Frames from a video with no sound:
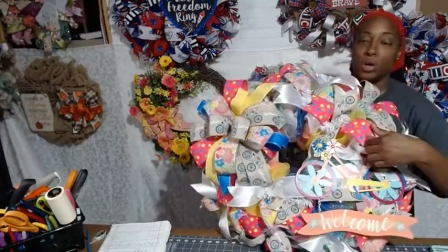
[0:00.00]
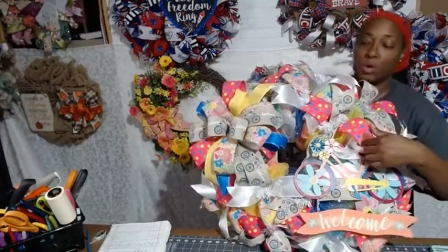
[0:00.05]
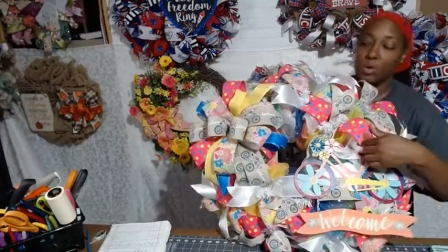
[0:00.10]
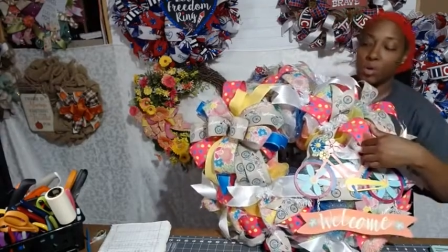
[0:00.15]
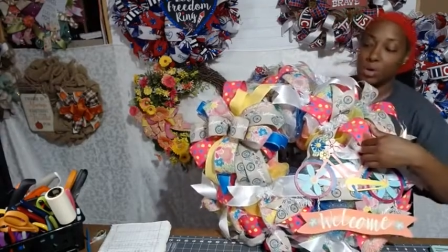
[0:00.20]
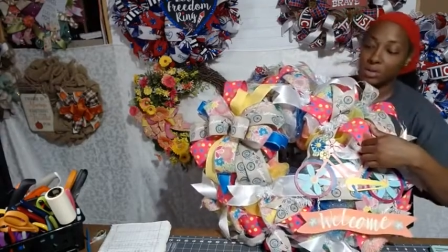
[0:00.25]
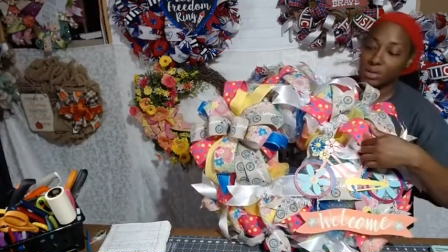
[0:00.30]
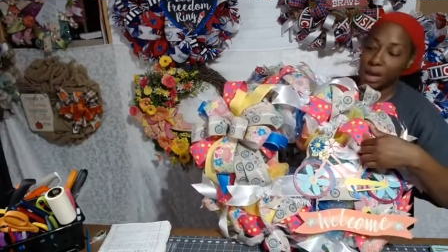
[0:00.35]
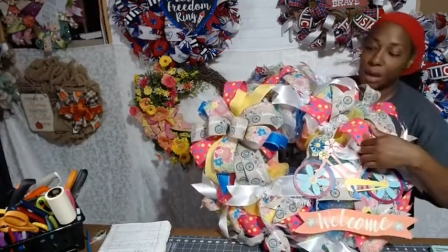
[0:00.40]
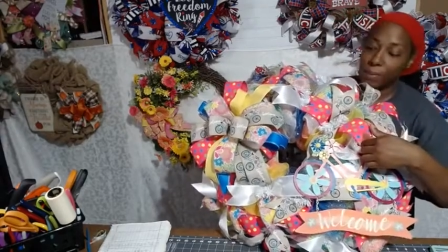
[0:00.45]

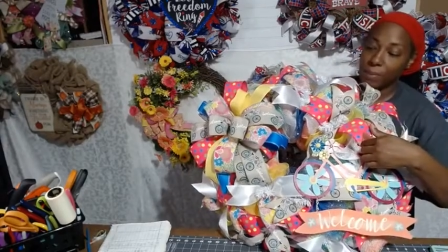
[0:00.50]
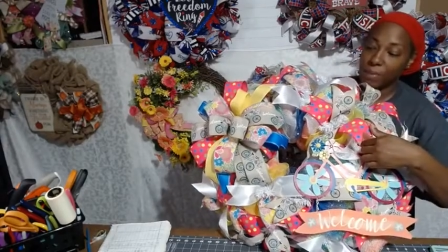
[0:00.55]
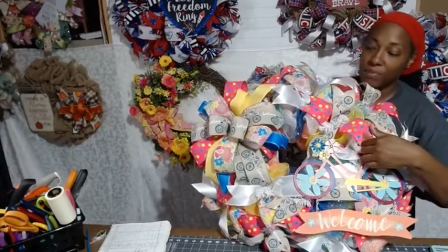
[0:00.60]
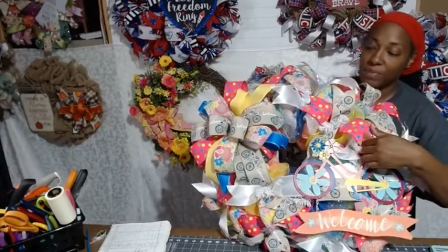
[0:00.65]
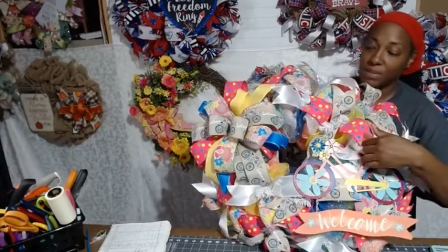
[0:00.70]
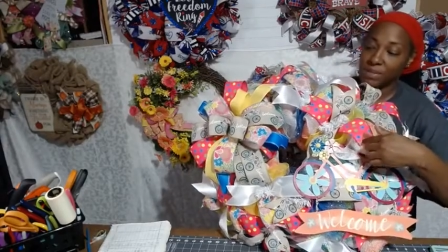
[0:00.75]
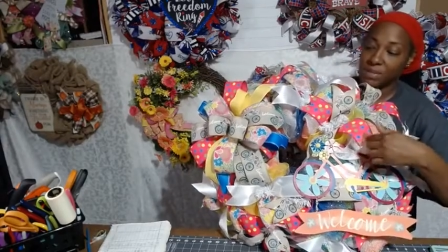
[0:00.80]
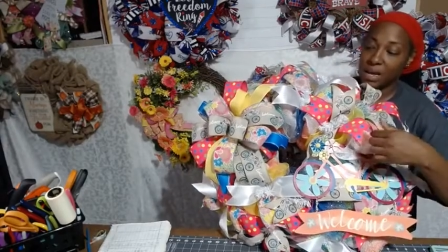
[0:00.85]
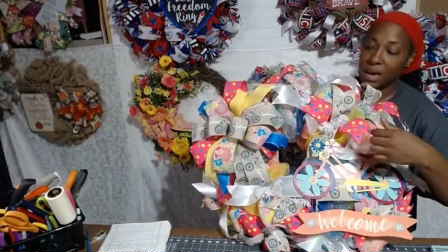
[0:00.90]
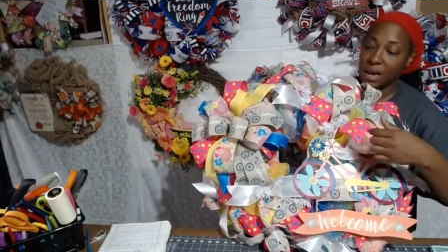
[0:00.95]
on top of
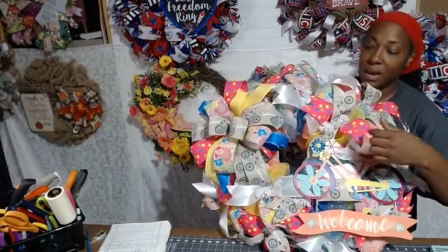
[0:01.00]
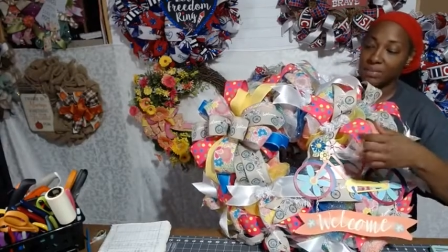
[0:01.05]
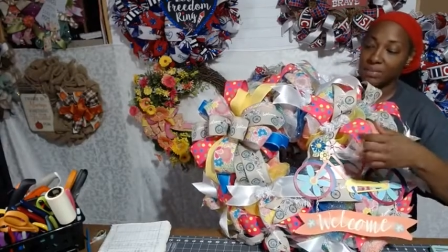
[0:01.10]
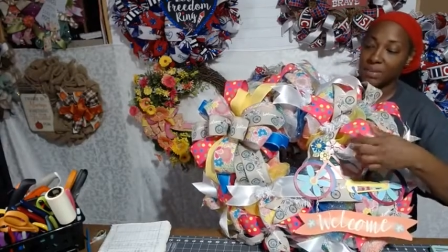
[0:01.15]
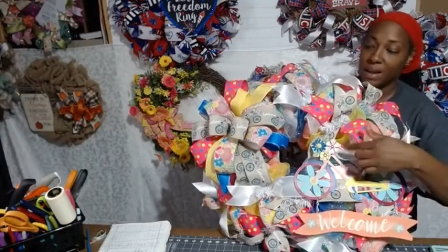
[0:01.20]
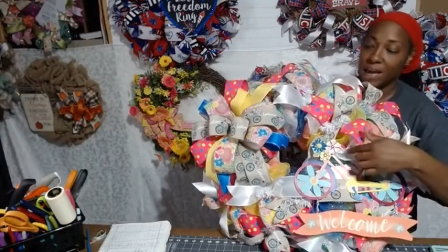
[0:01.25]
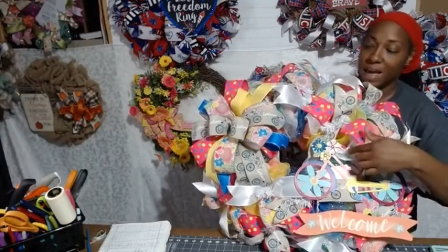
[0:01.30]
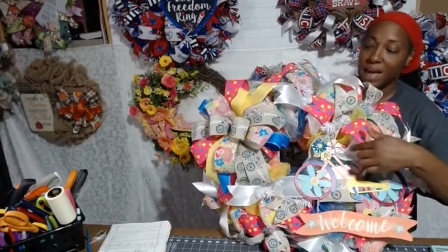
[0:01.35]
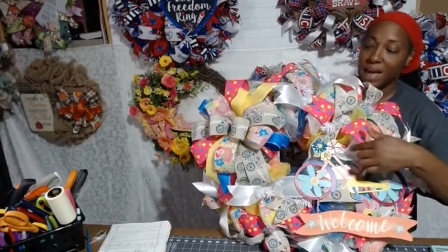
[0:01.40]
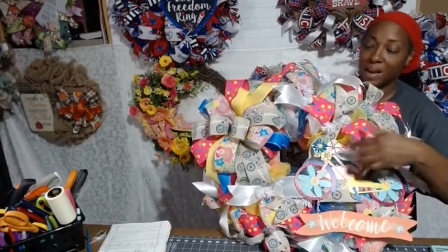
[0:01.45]
the sign
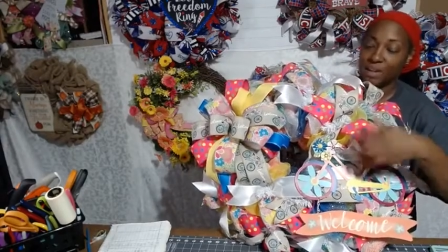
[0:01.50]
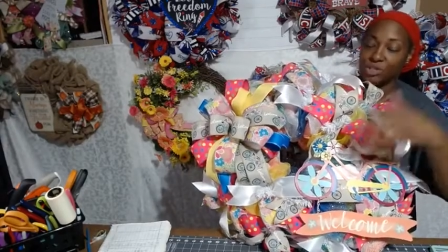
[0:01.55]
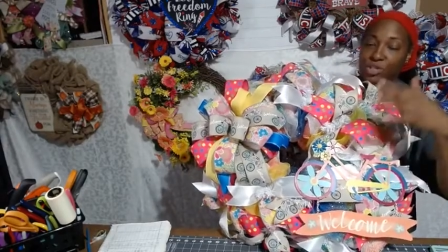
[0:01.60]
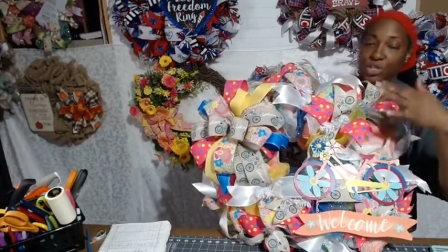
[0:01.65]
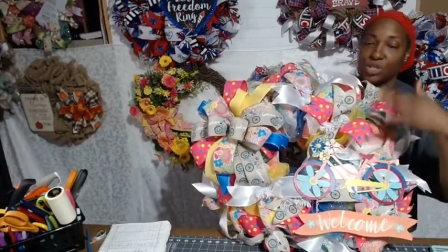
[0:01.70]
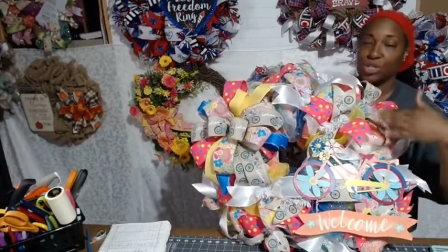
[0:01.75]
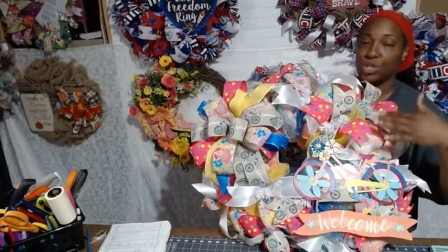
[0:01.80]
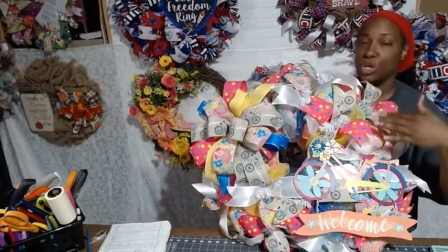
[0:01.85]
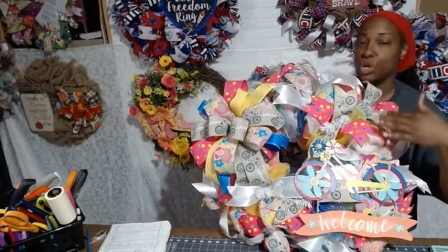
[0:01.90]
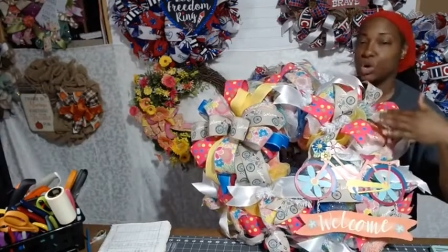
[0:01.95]
that I
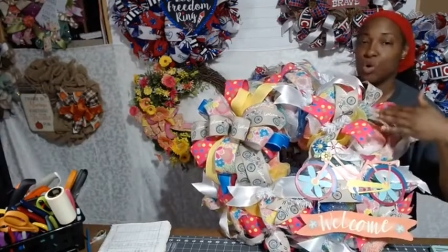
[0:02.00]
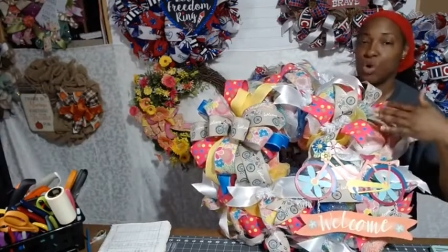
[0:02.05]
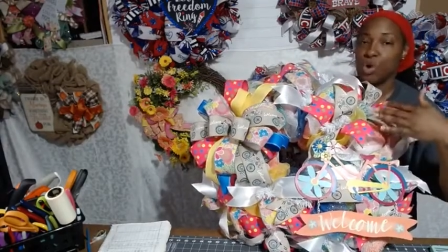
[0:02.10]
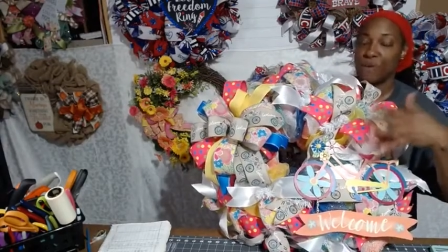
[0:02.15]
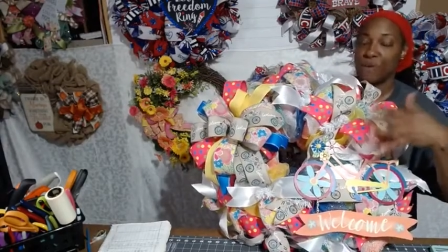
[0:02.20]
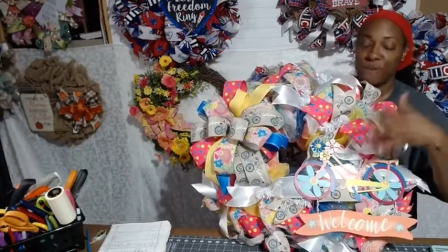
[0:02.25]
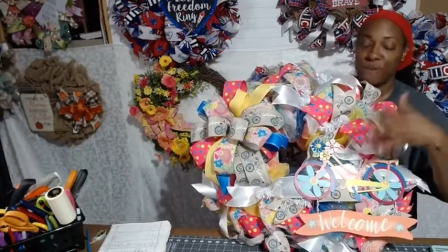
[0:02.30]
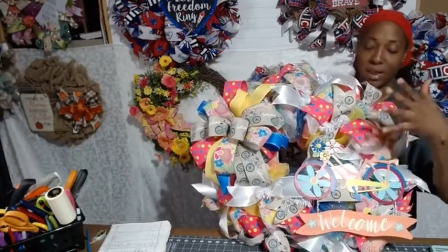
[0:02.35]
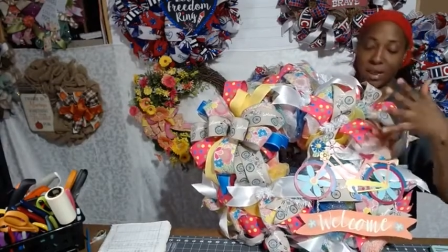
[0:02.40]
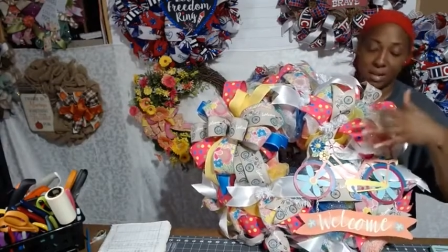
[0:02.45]
actually took
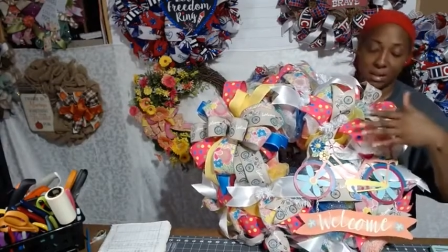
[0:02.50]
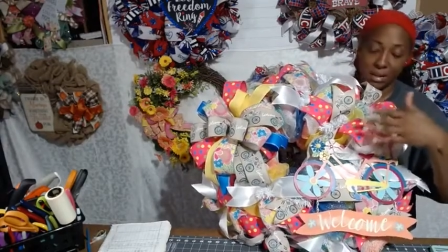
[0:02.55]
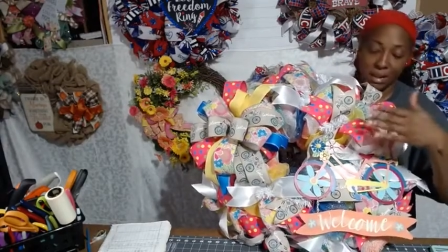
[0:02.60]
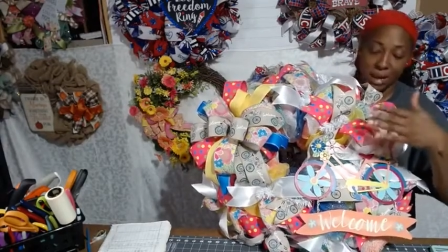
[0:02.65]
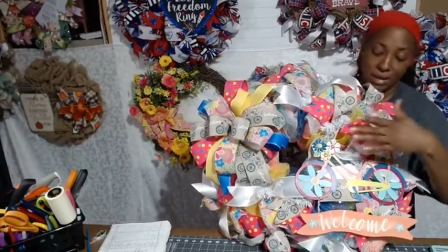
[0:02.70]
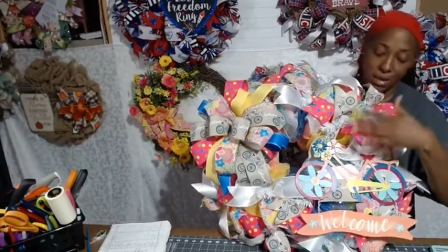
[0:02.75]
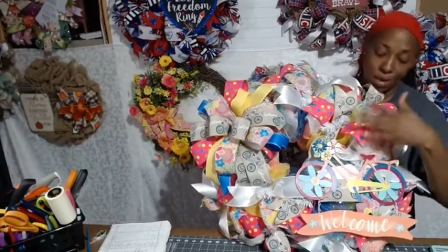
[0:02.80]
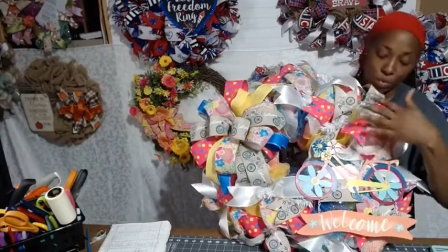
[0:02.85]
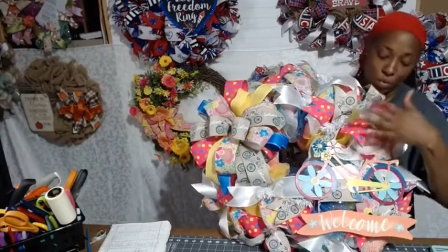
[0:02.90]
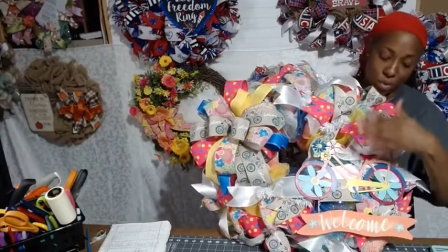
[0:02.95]
off. I didn't like it.